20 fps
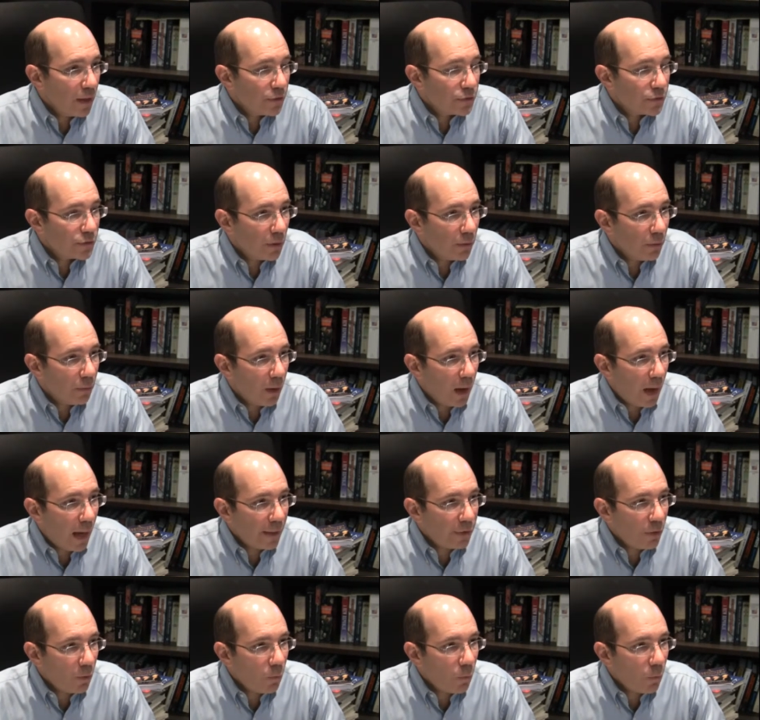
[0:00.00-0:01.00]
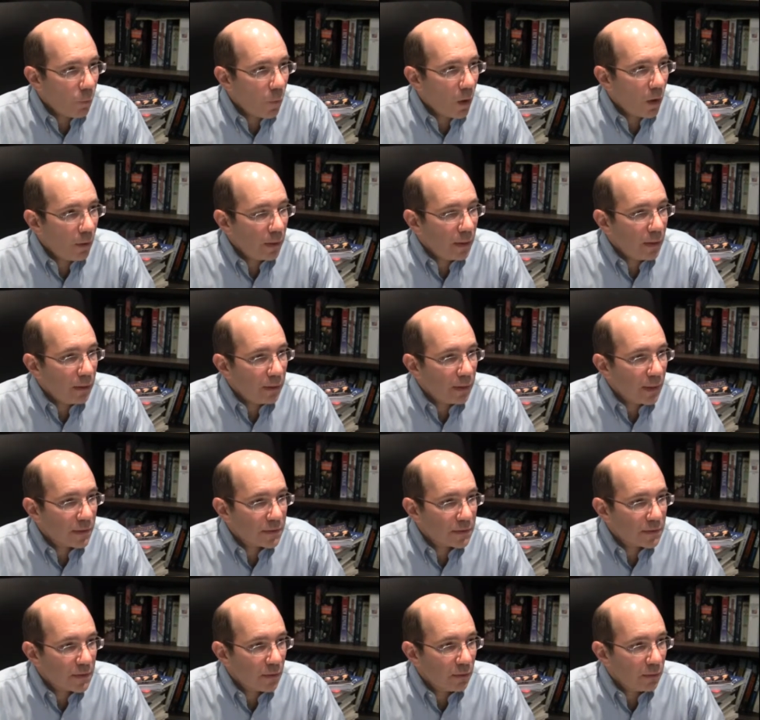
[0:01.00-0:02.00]
So I don't worry
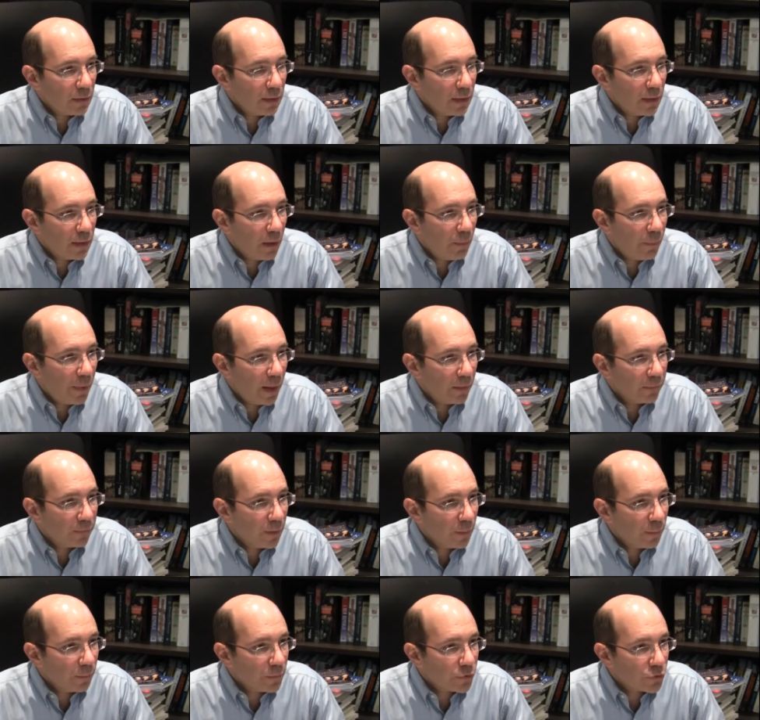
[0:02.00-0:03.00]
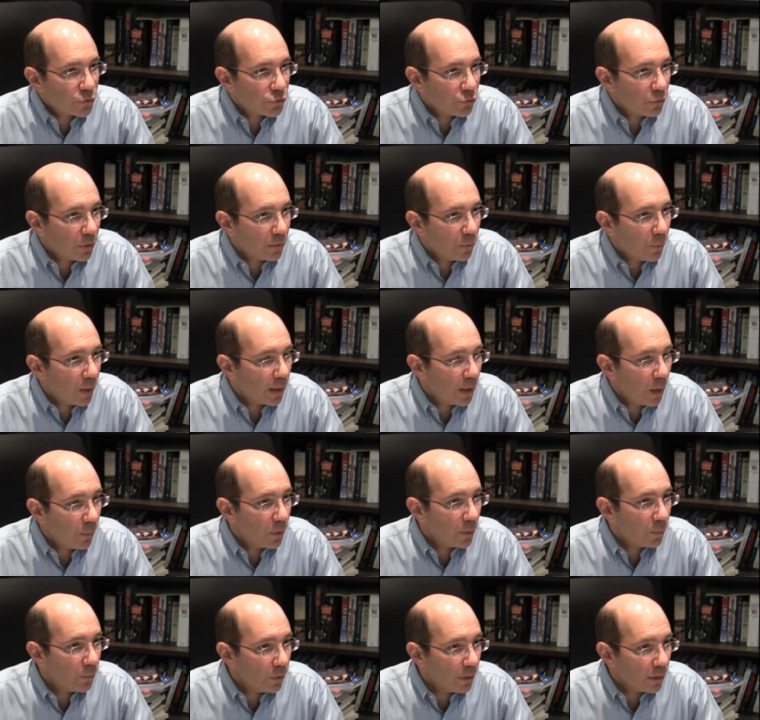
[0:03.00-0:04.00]
necessarily about them destroying, waking
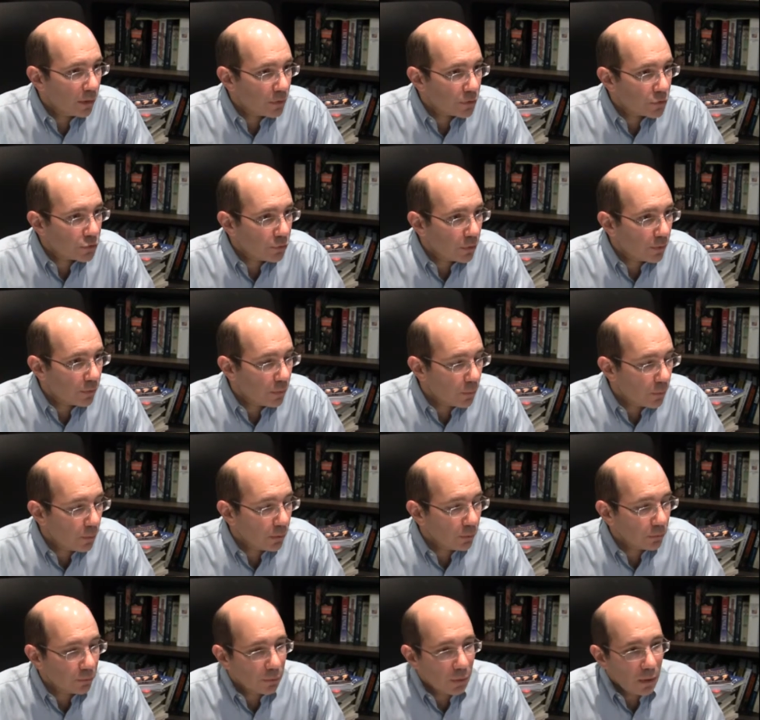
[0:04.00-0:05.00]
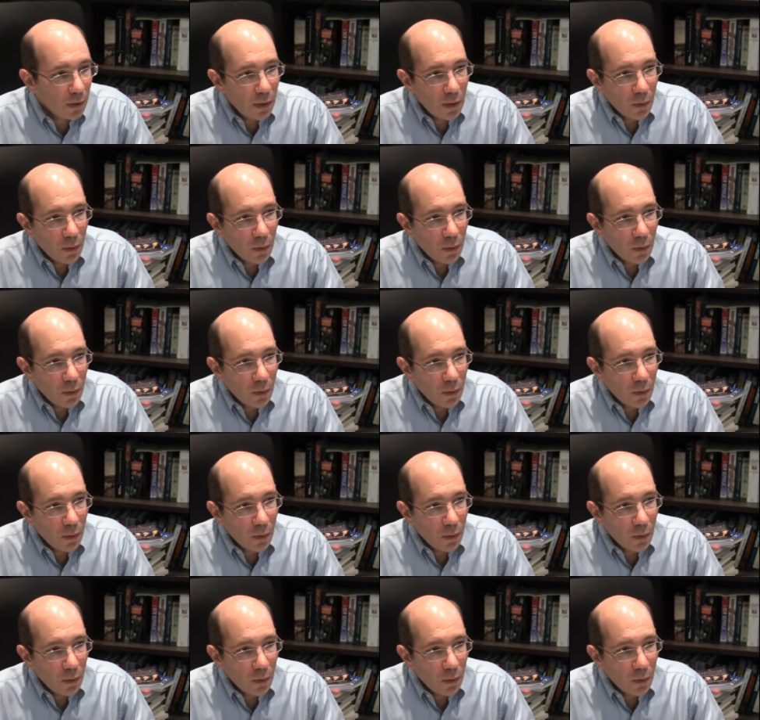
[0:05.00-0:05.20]
up one morning and destroying the world.